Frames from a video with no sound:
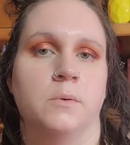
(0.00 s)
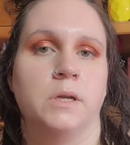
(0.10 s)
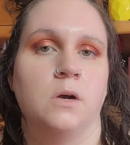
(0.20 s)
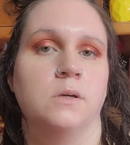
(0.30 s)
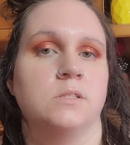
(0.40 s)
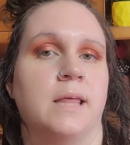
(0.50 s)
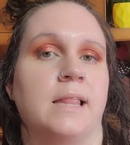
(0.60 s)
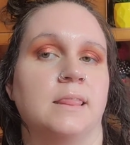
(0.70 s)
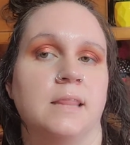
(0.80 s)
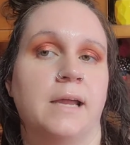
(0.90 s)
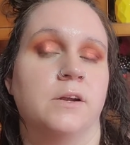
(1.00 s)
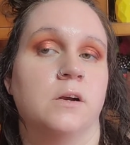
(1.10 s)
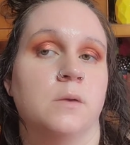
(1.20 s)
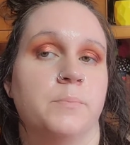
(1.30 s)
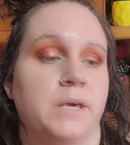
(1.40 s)
We're gonna go into that
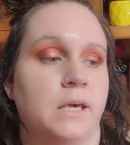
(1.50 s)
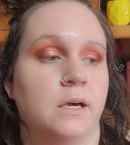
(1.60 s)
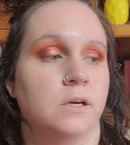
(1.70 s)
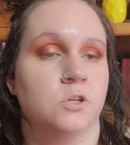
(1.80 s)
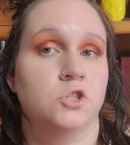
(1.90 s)
lighter pink